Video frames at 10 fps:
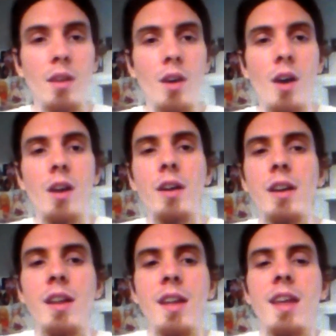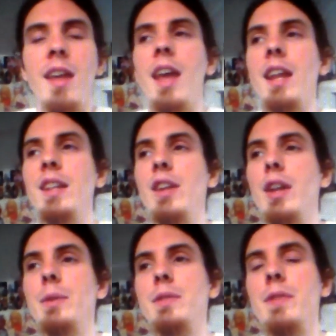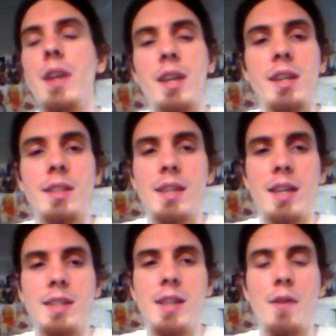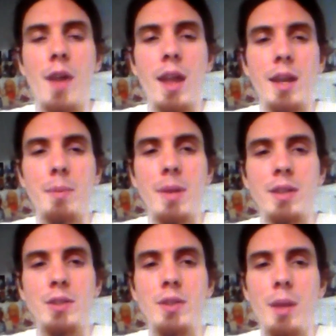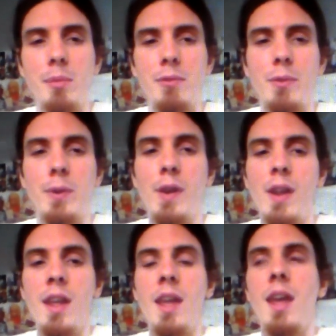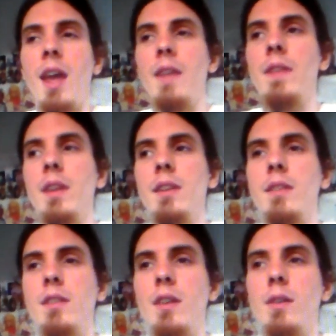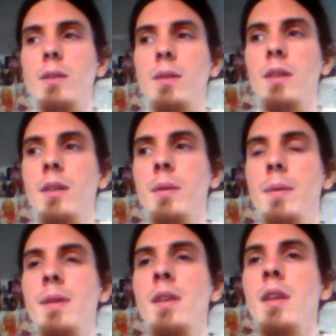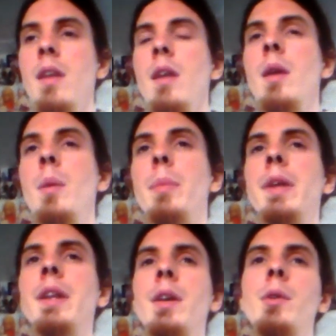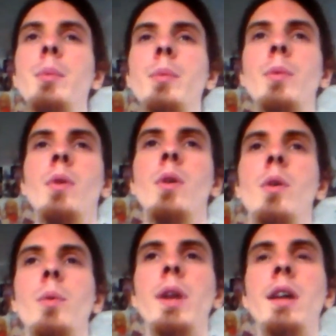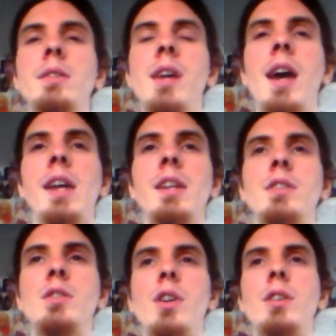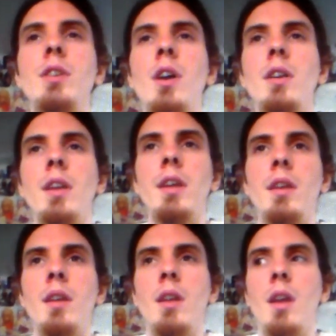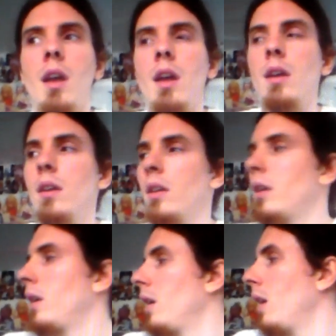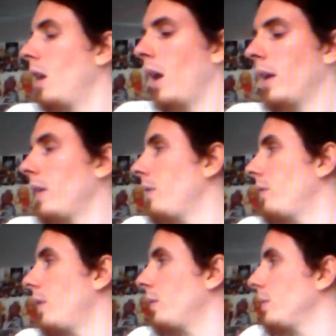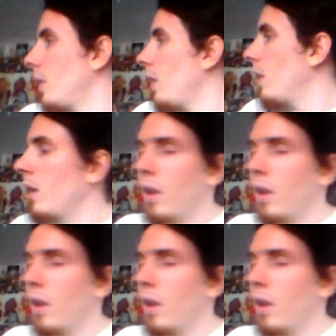cart, and he thought it was funny. He said he's never had anybody do that before. And then so me and him went outside and started talking. I got a phone call.